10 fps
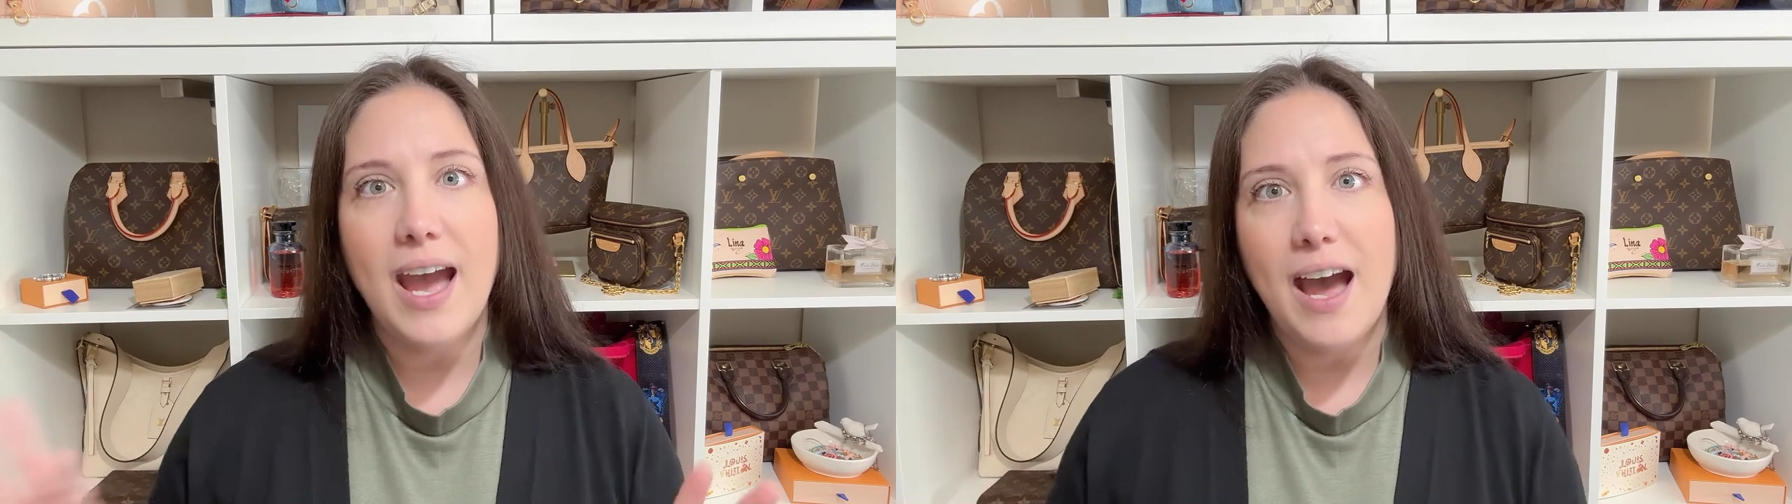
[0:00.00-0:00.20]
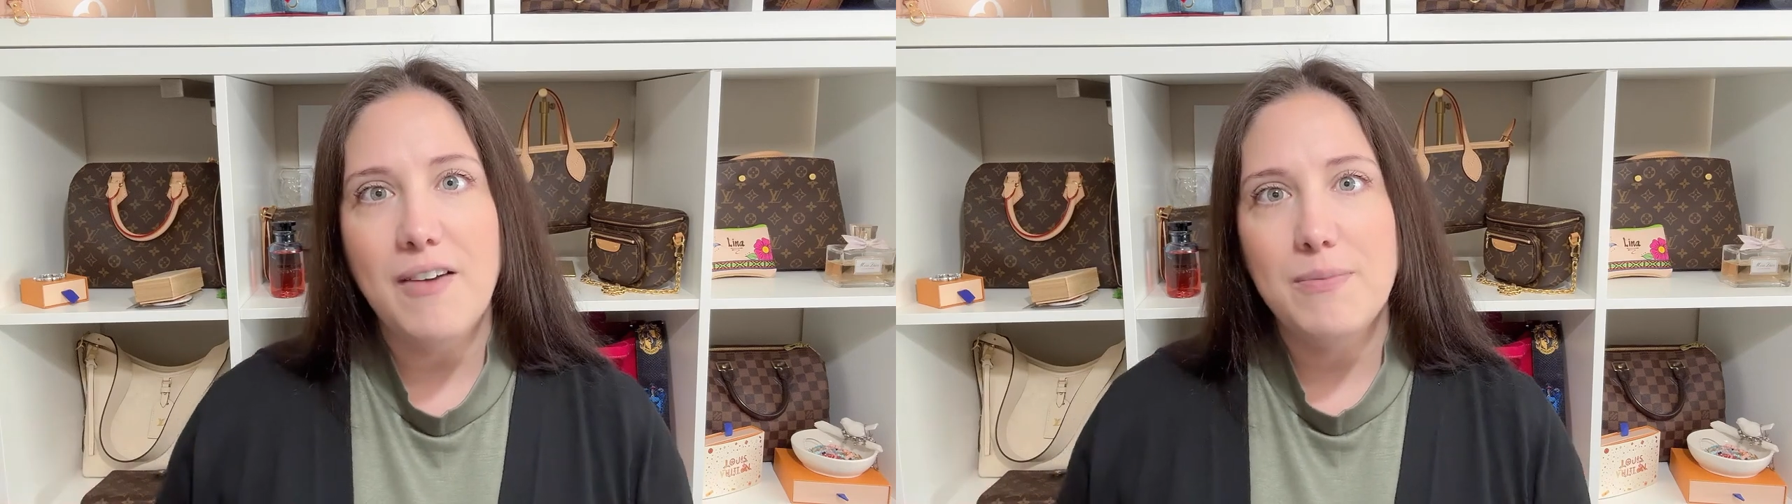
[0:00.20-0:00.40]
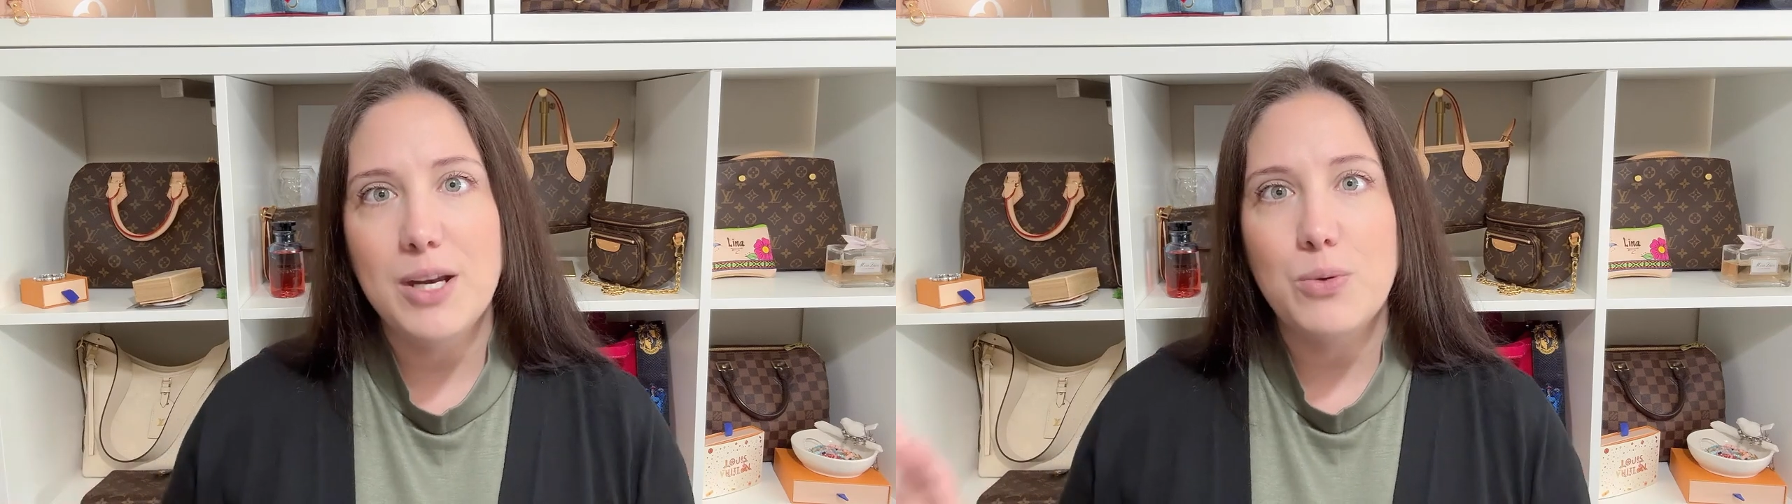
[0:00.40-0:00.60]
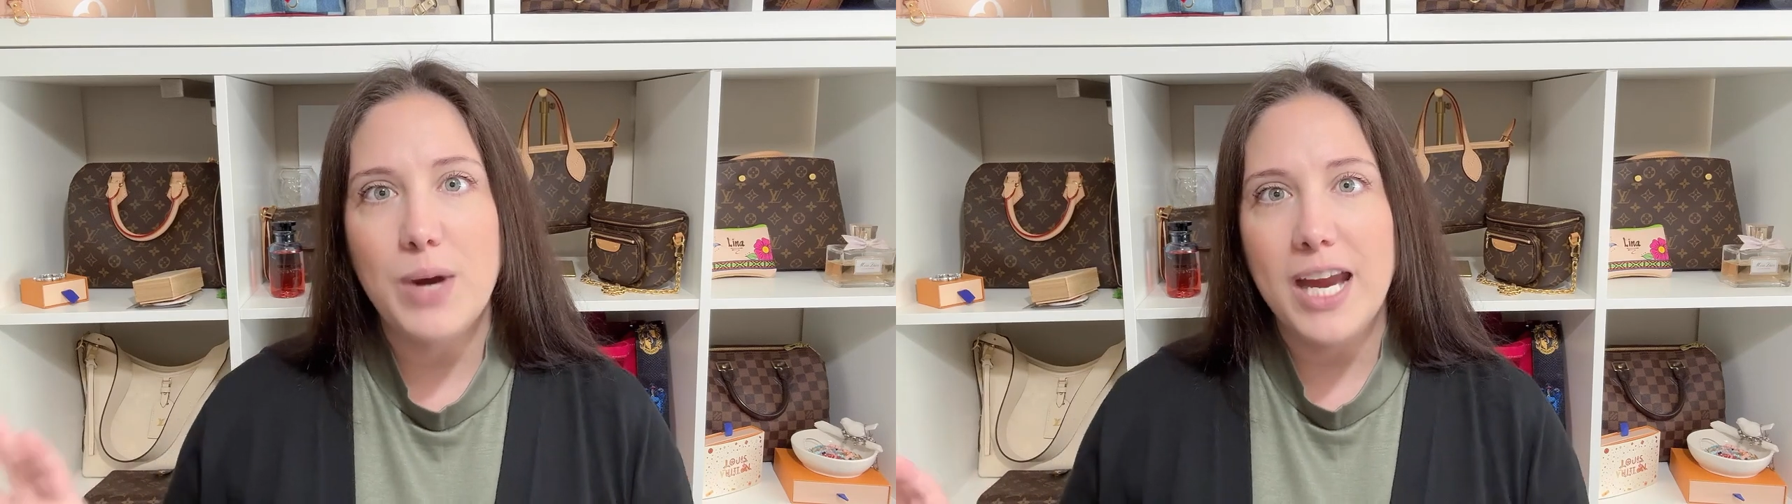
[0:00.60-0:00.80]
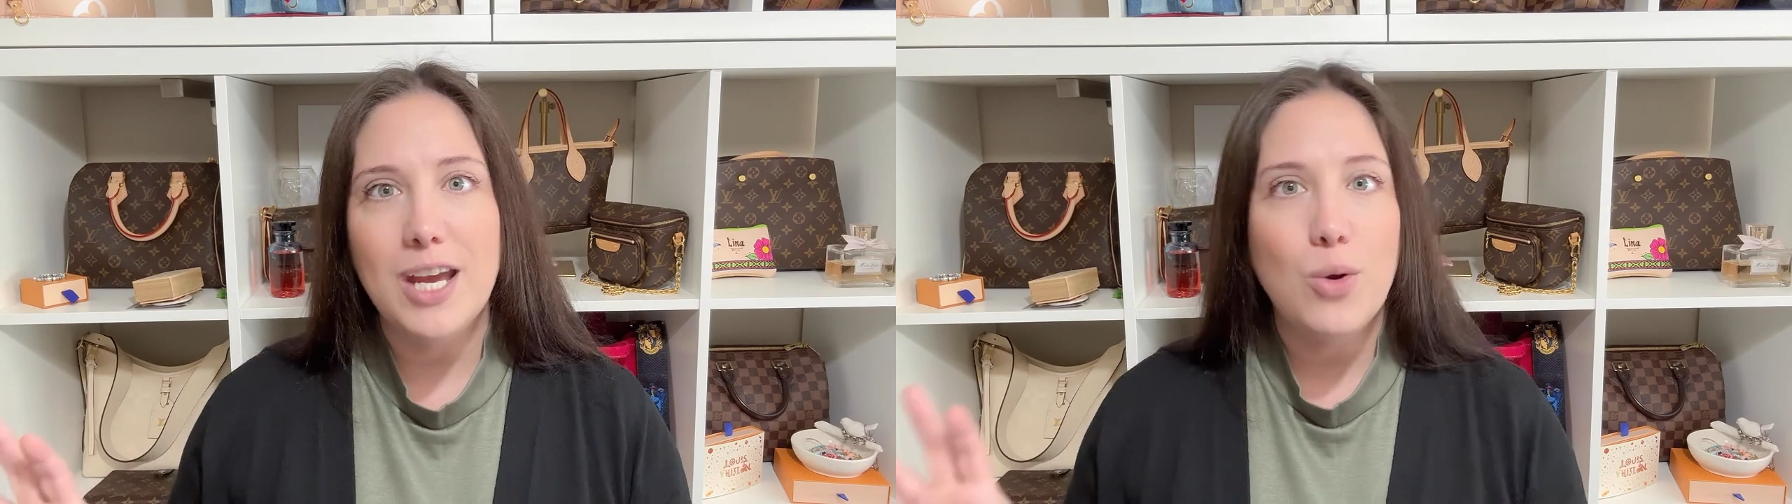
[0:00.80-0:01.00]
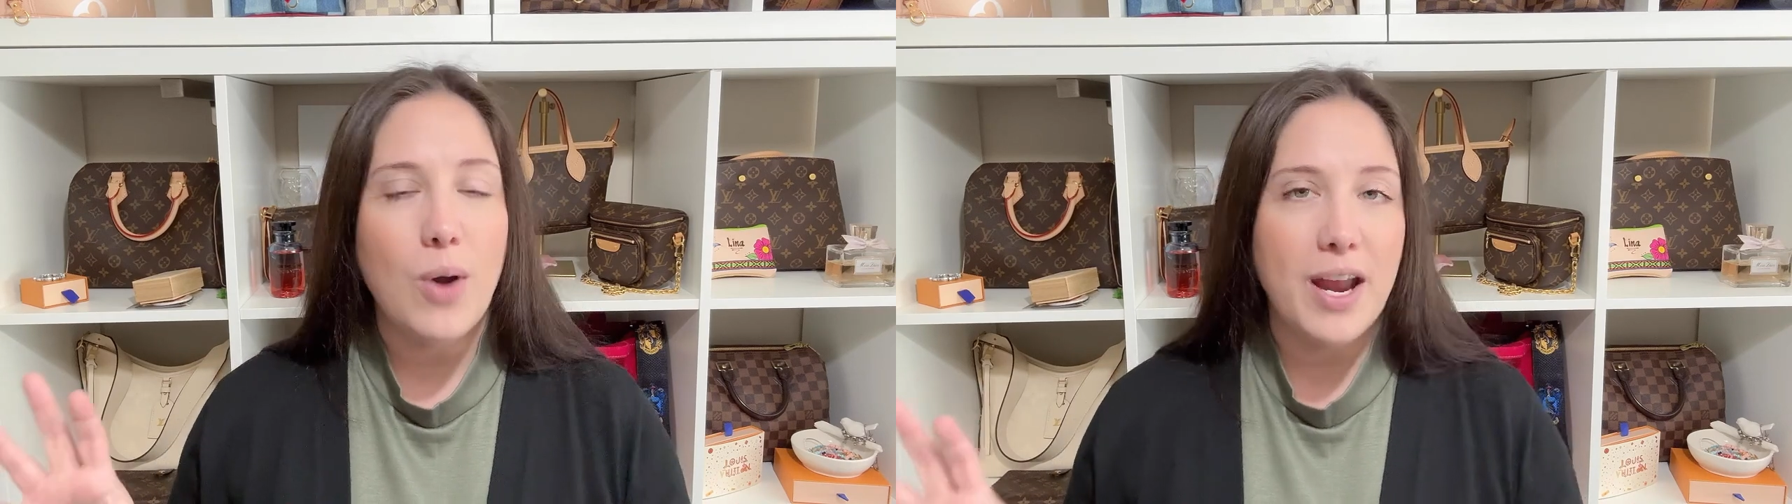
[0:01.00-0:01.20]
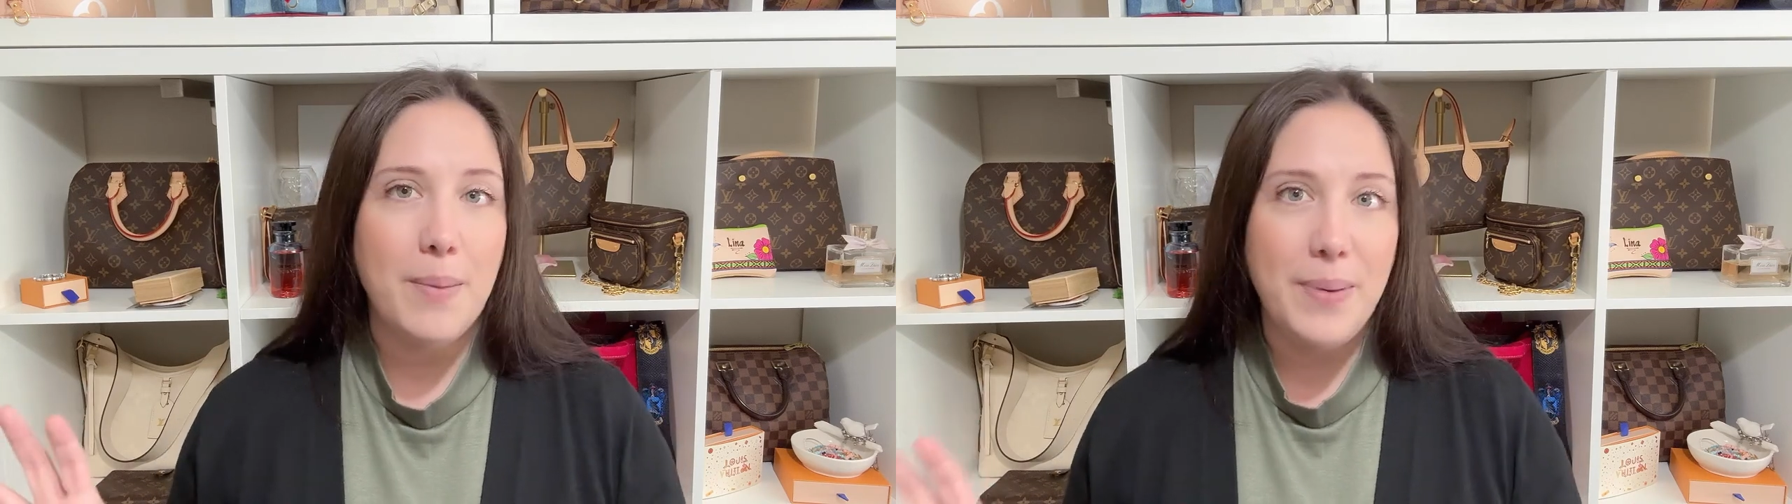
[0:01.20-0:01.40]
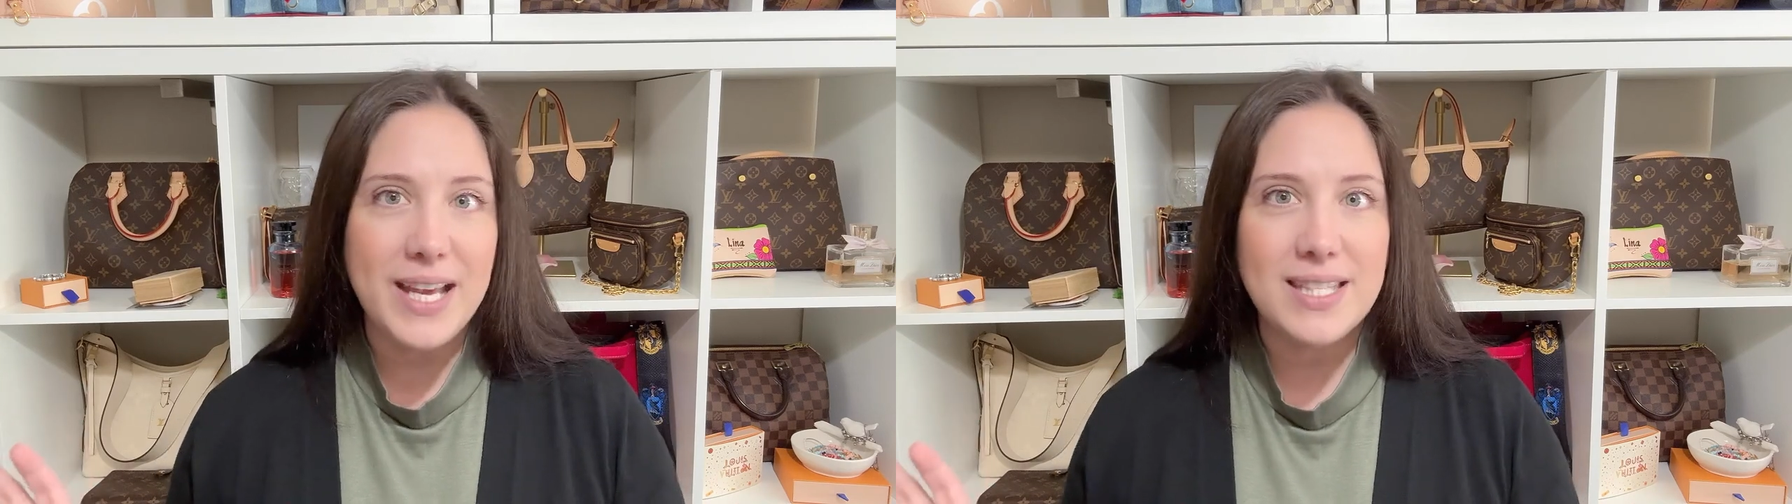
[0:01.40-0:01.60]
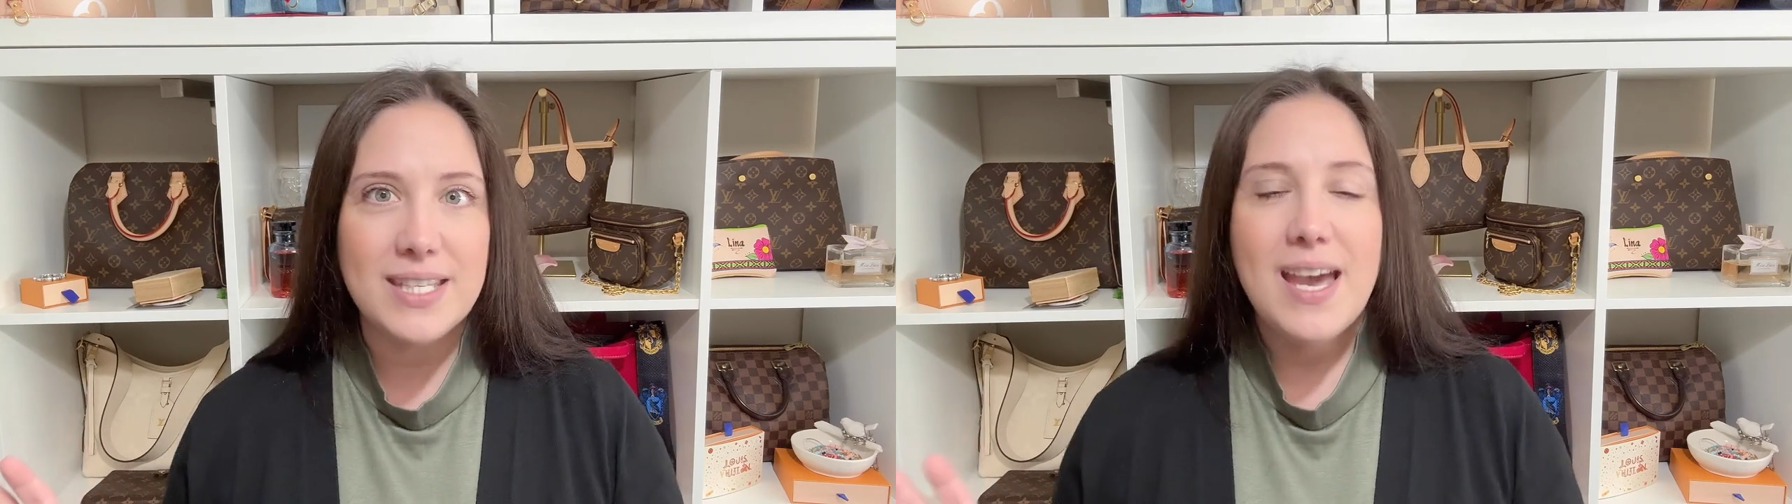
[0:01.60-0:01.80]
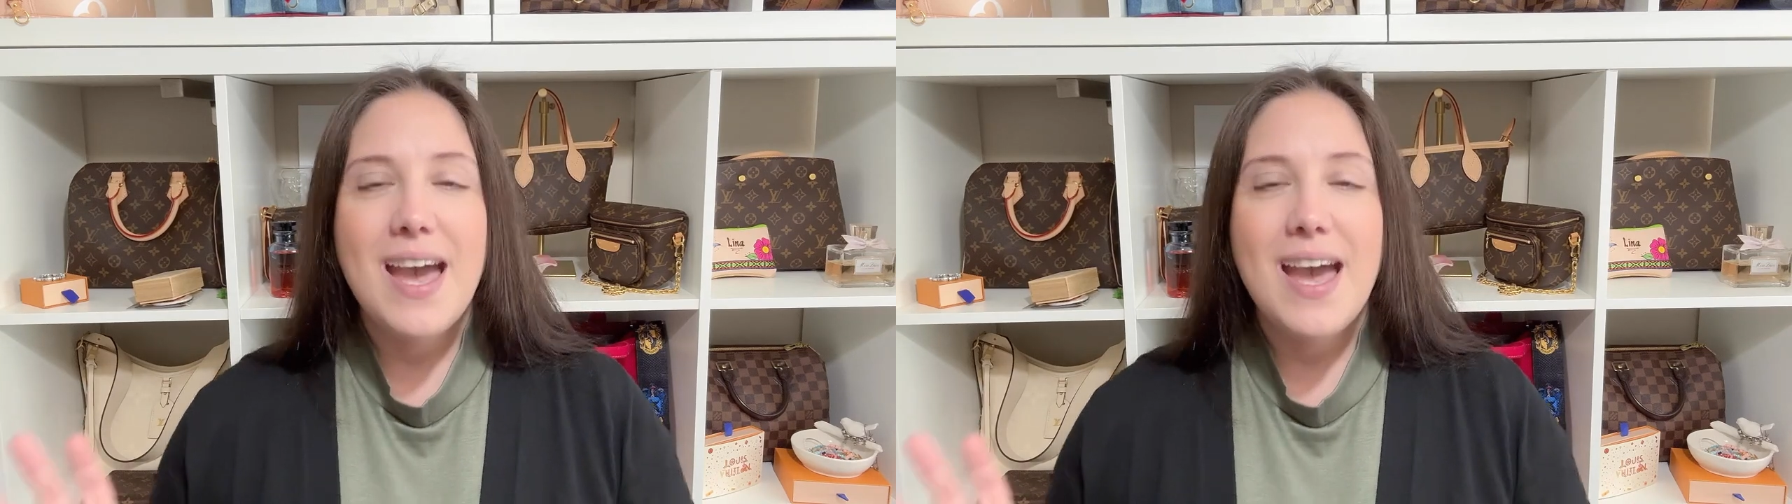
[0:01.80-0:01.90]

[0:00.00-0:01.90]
have been writing quite a bit.